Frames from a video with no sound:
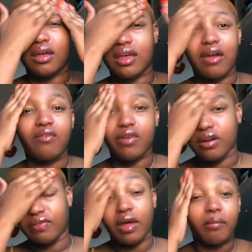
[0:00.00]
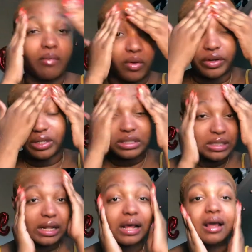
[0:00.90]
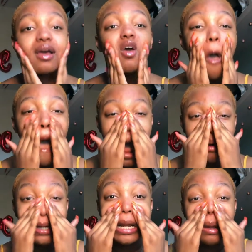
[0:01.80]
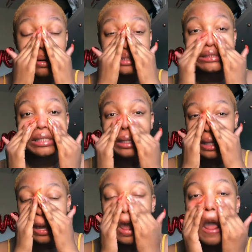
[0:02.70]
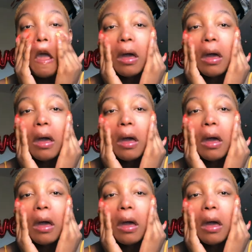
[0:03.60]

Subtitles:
get rid of them, honestly. I really want to though.